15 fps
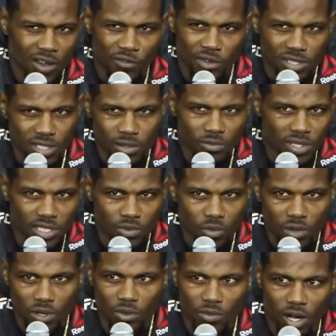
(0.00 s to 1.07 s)
For some reason,
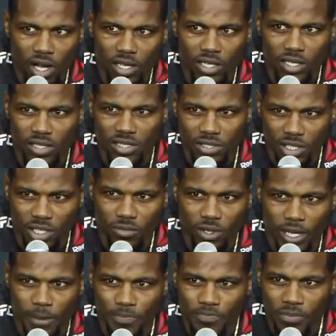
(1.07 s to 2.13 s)
when we were walking in the
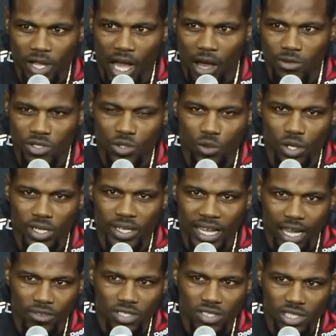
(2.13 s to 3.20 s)
stairway, I was going
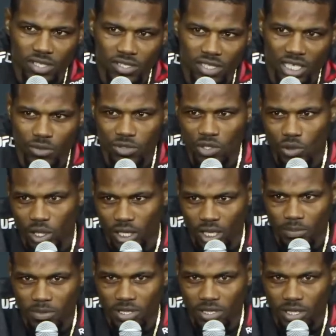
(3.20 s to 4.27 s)
down the stairs and he was going
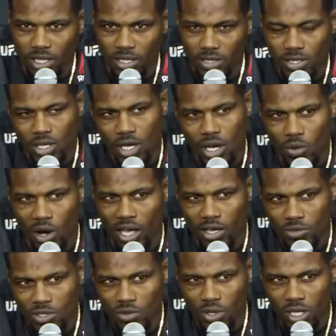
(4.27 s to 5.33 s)
up the stairs. While
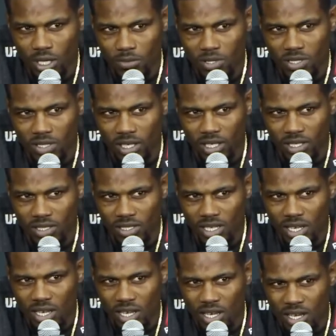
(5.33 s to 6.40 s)
he was going up the stairs,
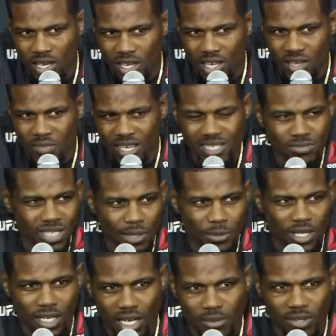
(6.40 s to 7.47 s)
he made some type
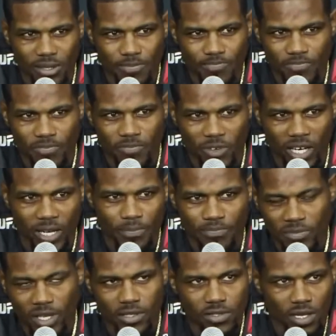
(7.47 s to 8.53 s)
of comment, right?
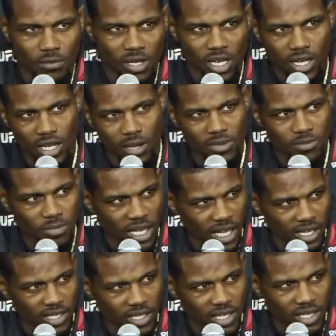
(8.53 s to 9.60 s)
So I made a comment
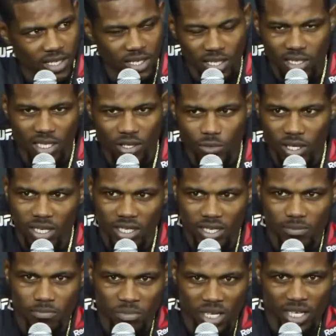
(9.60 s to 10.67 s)
back. And then he wanted to
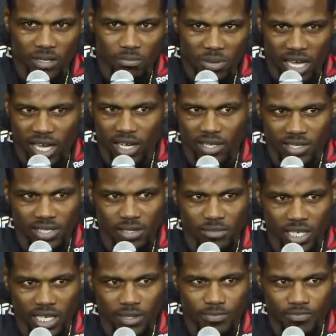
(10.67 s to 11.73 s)
get big and bad, it
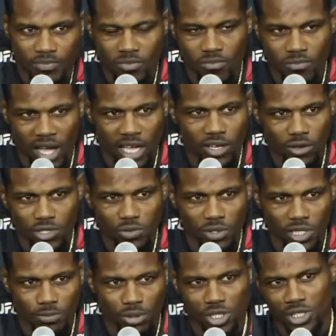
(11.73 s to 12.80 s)
seemed like. My coach
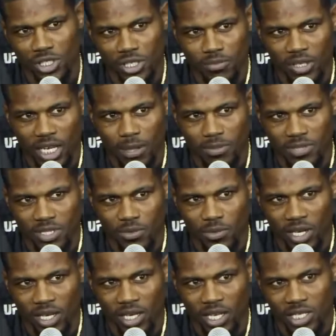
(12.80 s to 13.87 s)
went to pushing him the opposite
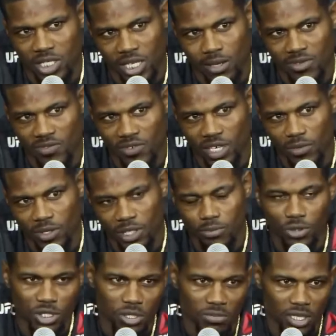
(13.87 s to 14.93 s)
way, and James Vick went to
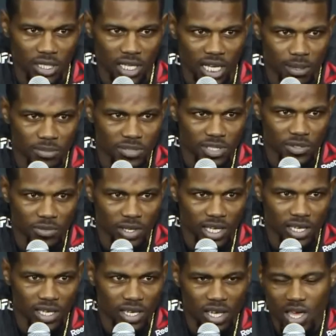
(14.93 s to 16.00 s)
pushing me the opposite
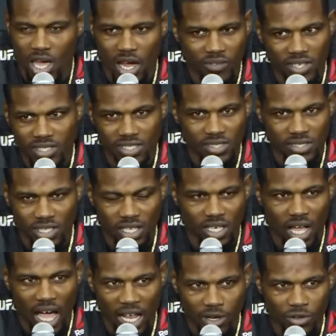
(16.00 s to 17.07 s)
way. Ever since
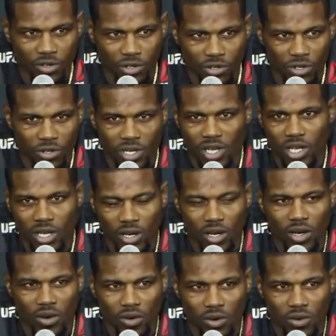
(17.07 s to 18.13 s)
then, I knew
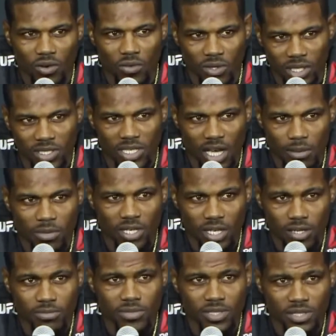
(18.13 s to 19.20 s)
when the time
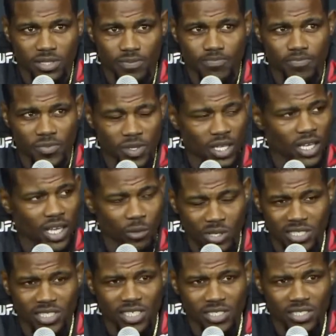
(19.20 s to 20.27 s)
comes and
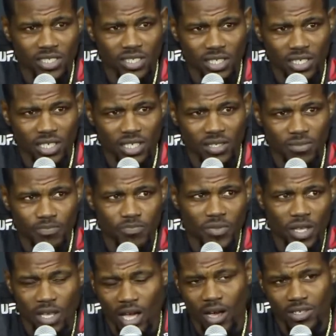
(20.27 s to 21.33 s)
we see each other again,
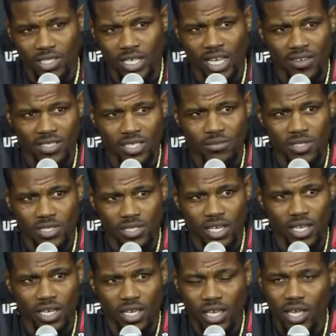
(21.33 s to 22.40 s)
I was gonna have something to
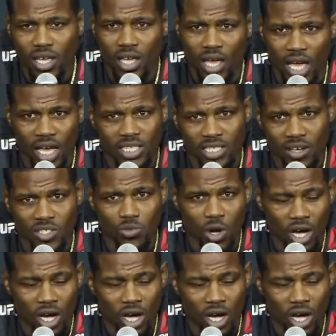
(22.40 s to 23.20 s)
say. As I was